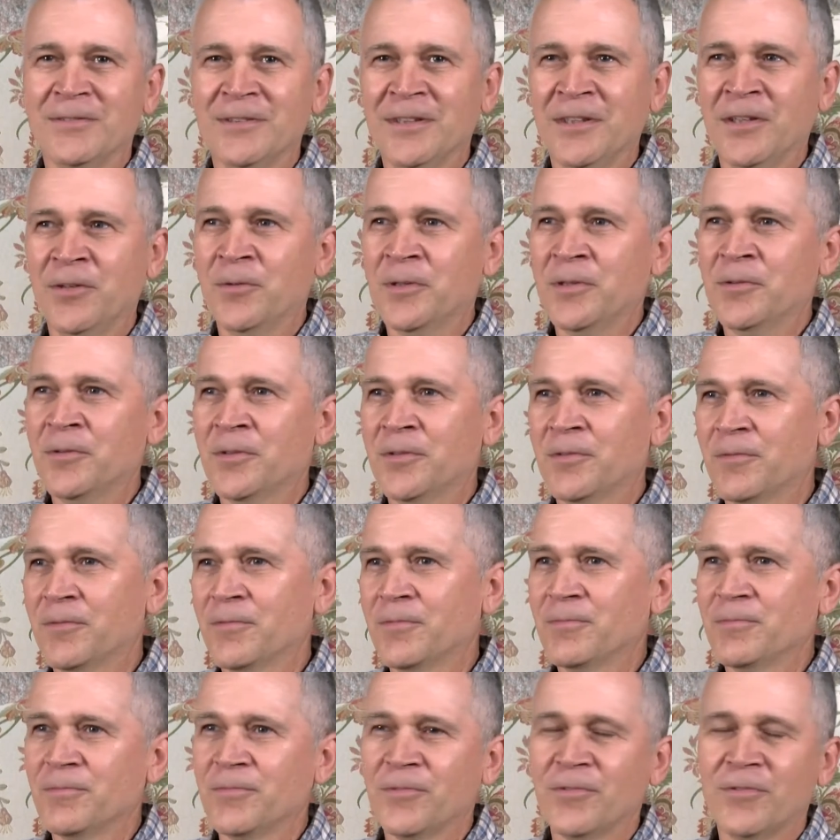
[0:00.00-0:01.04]
You know, we were
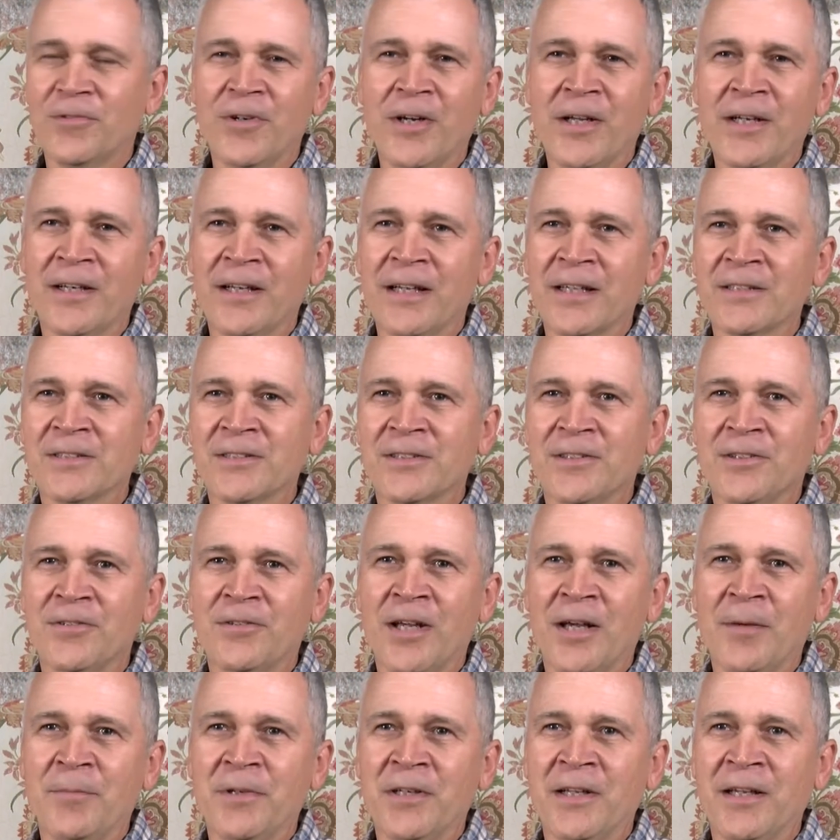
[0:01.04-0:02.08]
right next to the
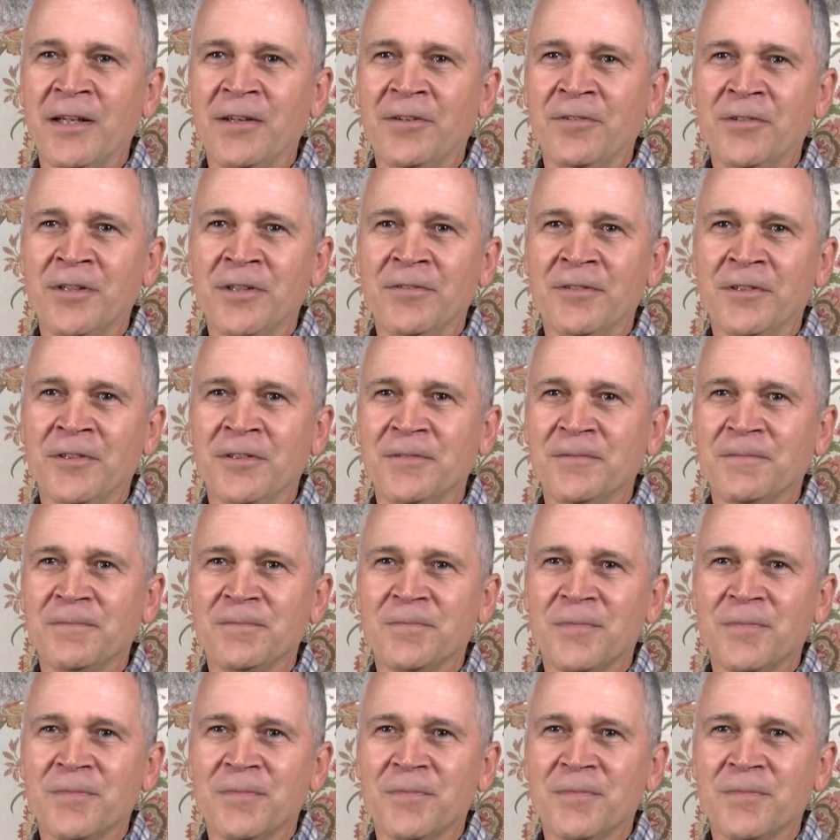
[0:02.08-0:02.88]
Rapidan River